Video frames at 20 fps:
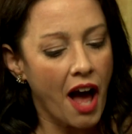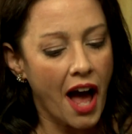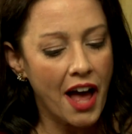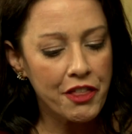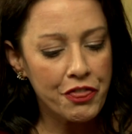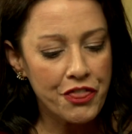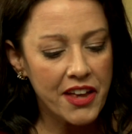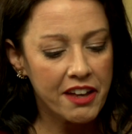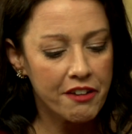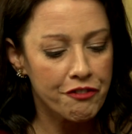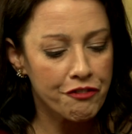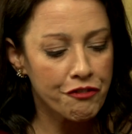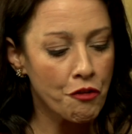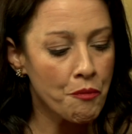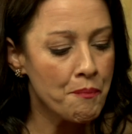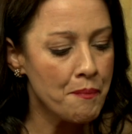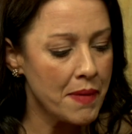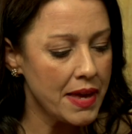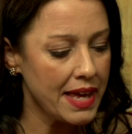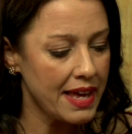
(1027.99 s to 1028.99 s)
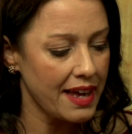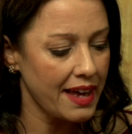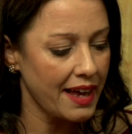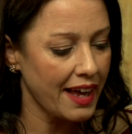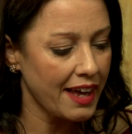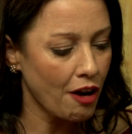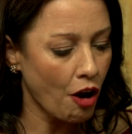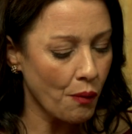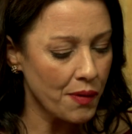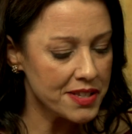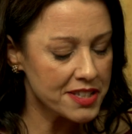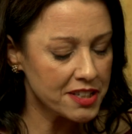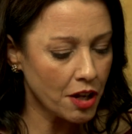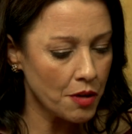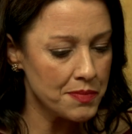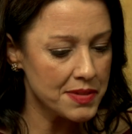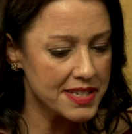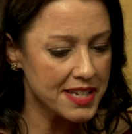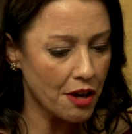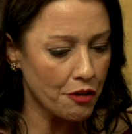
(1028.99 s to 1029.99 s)
I think for me, it always
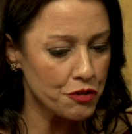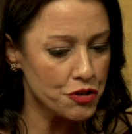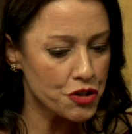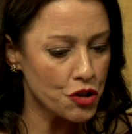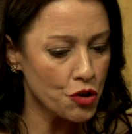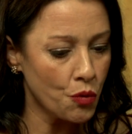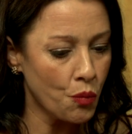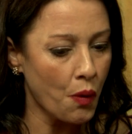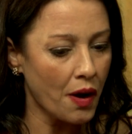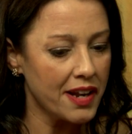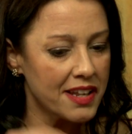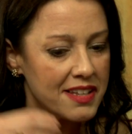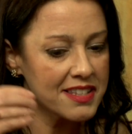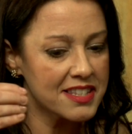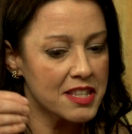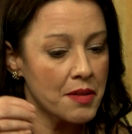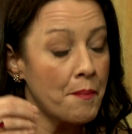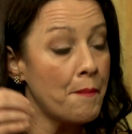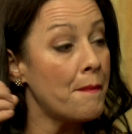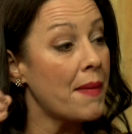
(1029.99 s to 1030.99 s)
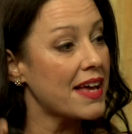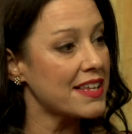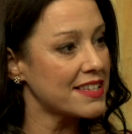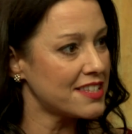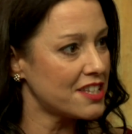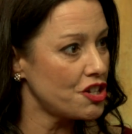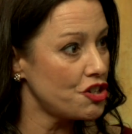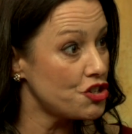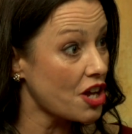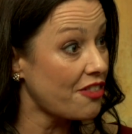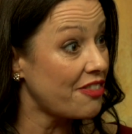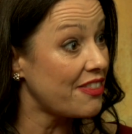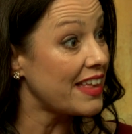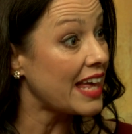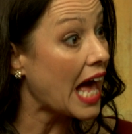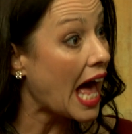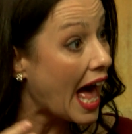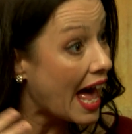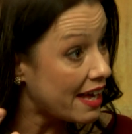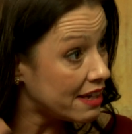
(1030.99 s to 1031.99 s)
comes down to what is the message at the
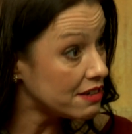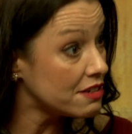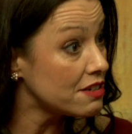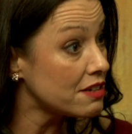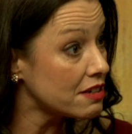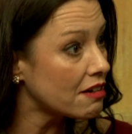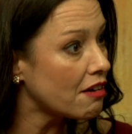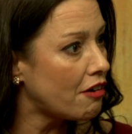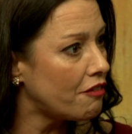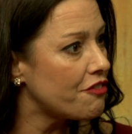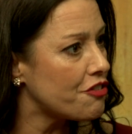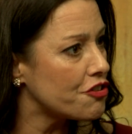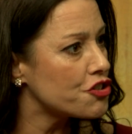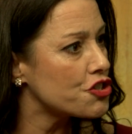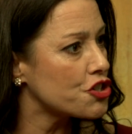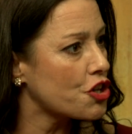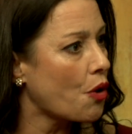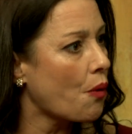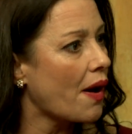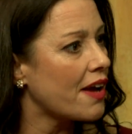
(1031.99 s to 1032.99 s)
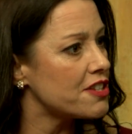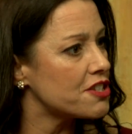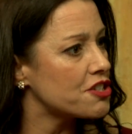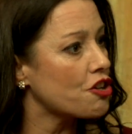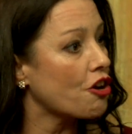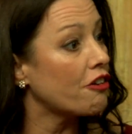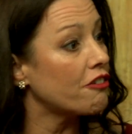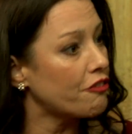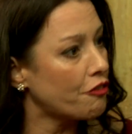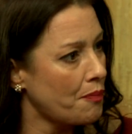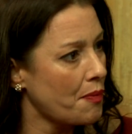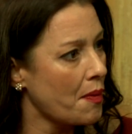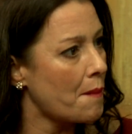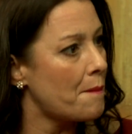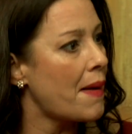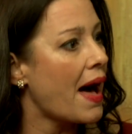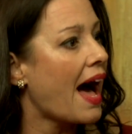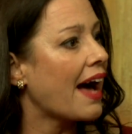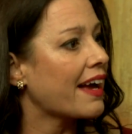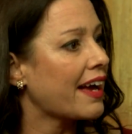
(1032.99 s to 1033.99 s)
end of the show. I start from the
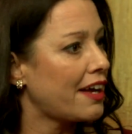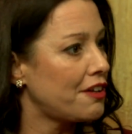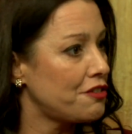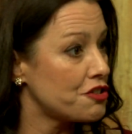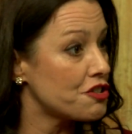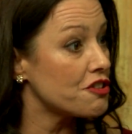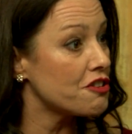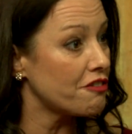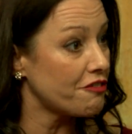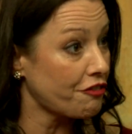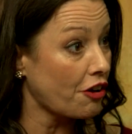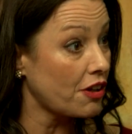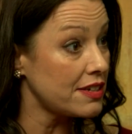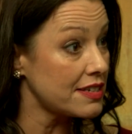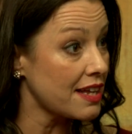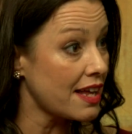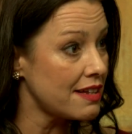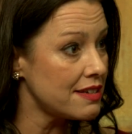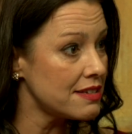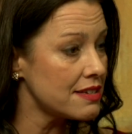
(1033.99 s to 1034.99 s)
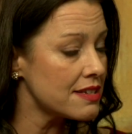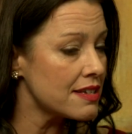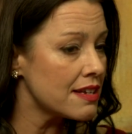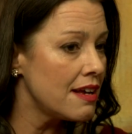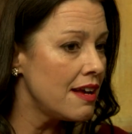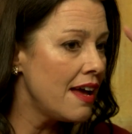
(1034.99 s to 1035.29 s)
back end to the front end.